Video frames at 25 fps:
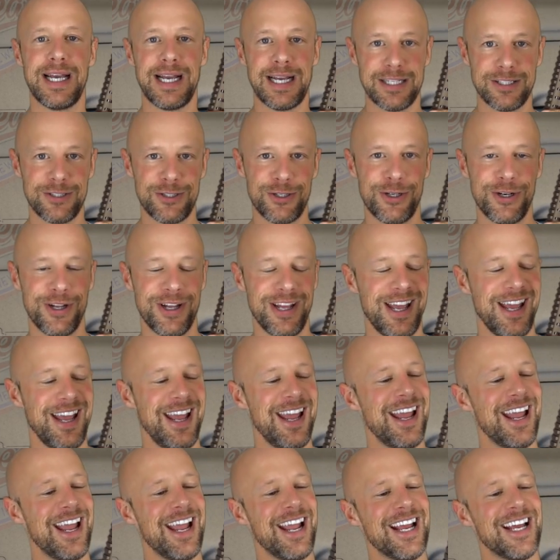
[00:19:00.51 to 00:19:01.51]
answered.
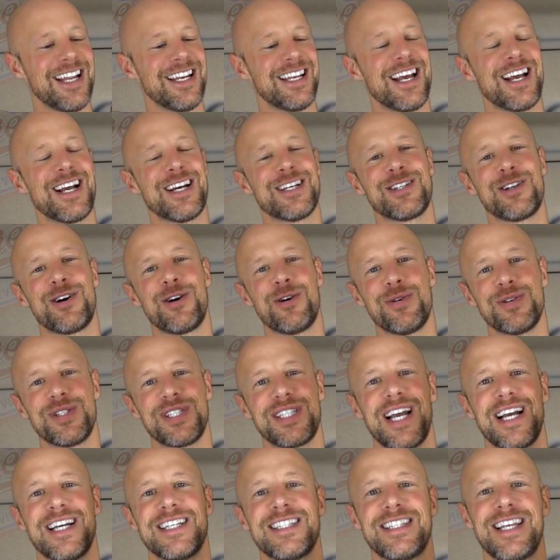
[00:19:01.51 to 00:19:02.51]
And as
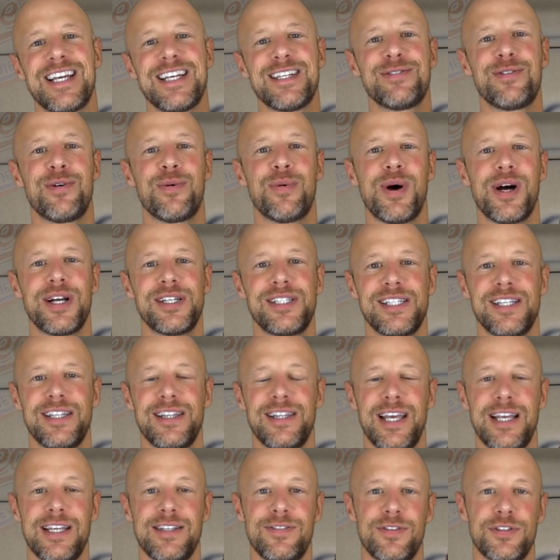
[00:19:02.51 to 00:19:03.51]
always, guys, thanks for watching,
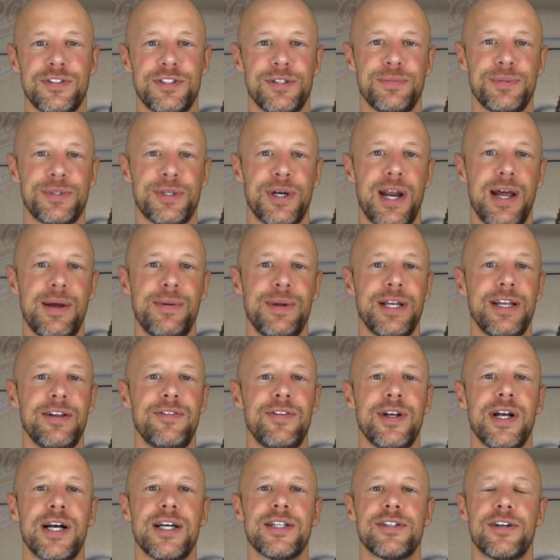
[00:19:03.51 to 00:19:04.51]
thanks for subscribing.
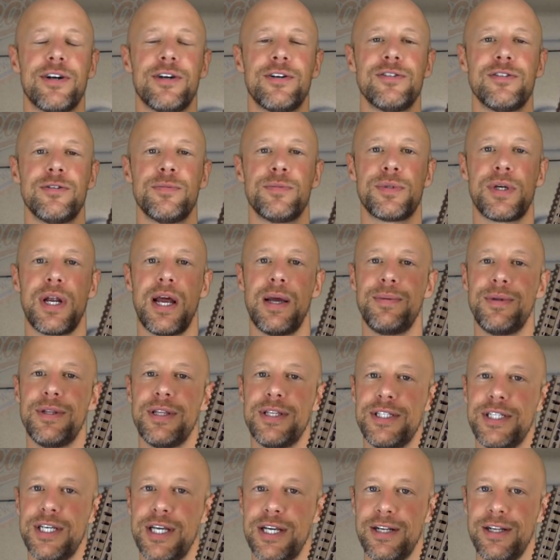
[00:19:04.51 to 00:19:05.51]
If you guys aren't subscribed to
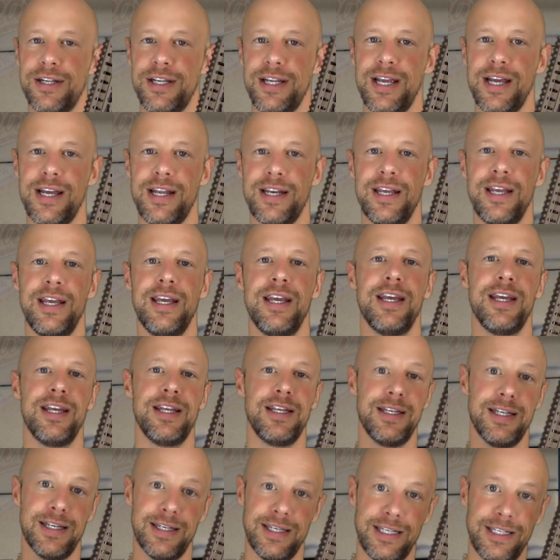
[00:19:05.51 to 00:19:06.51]
the channel yet,
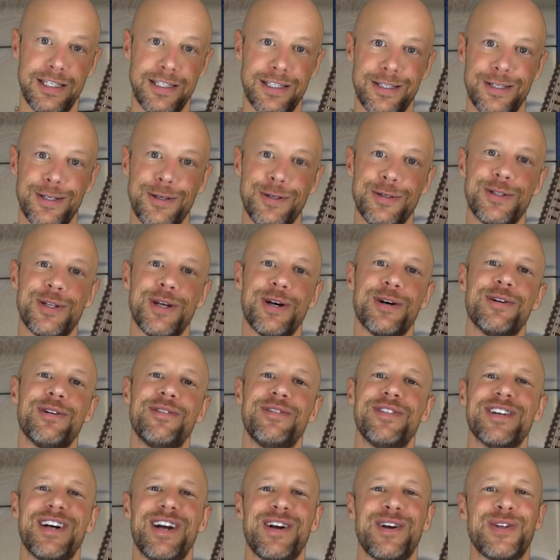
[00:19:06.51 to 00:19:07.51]
you need to do so
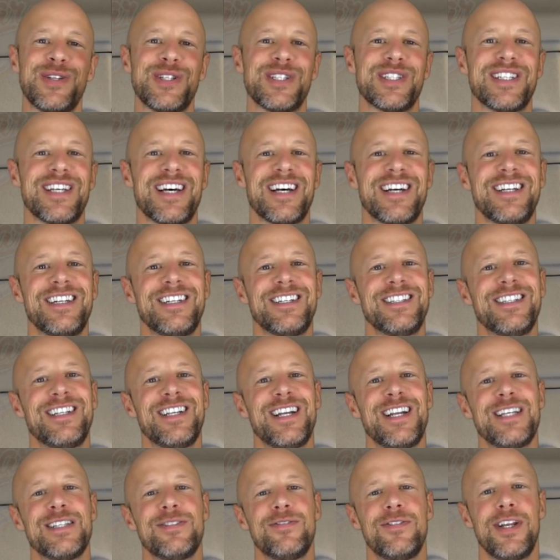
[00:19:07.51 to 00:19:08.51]
if you like what you saw here in
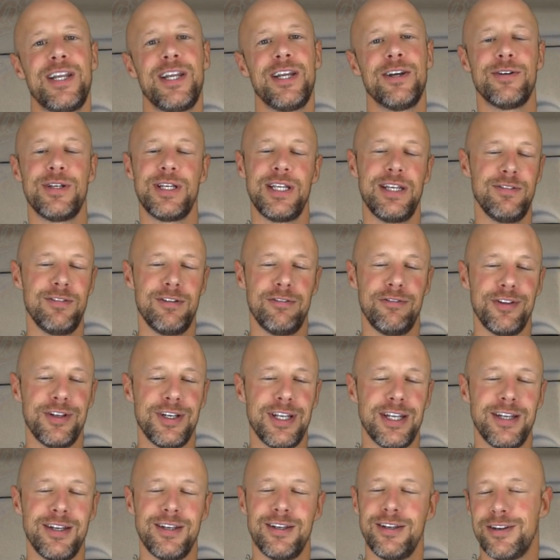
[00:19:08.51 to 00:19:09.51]
today's video, and even if you
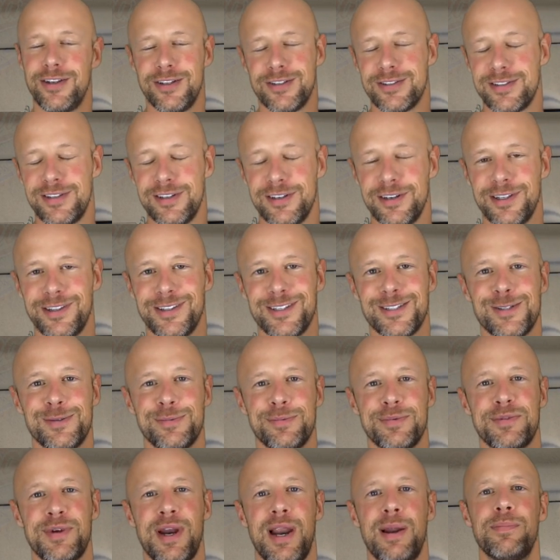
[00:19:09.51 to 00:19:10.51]
didn't, you can still hit the
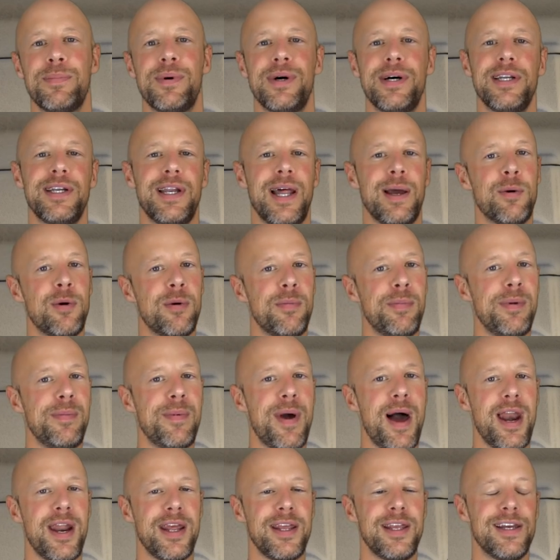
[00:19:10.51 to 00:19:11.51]
subscribe button. I won't be
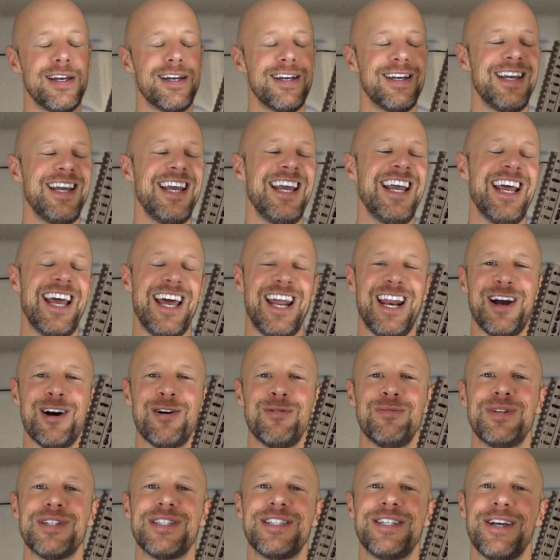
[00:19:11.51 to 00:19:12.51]
mad at you, and I
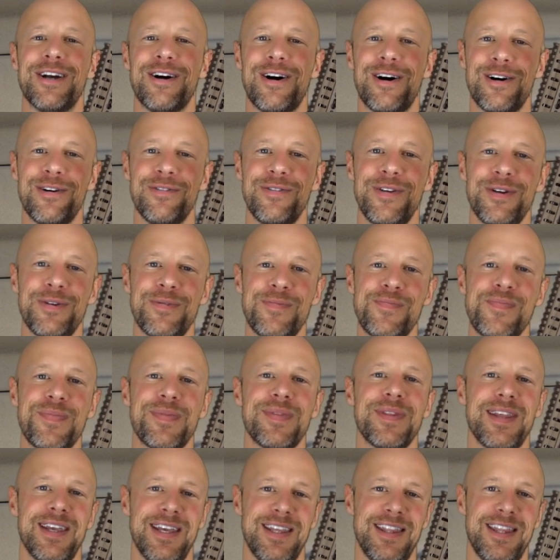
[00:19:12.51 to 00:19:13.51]
hope to see all of you
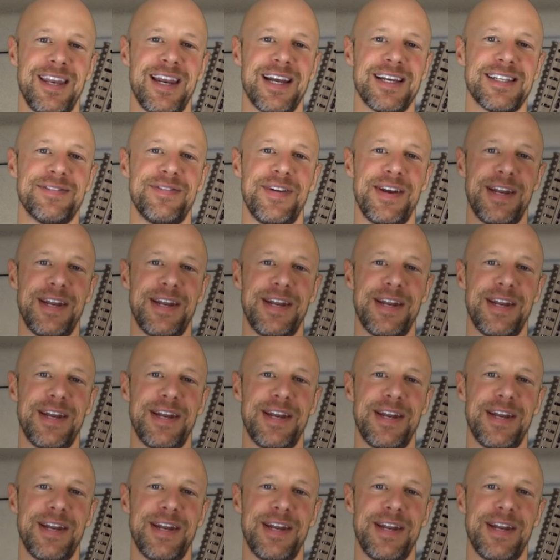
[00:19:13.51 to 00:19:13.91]
in the next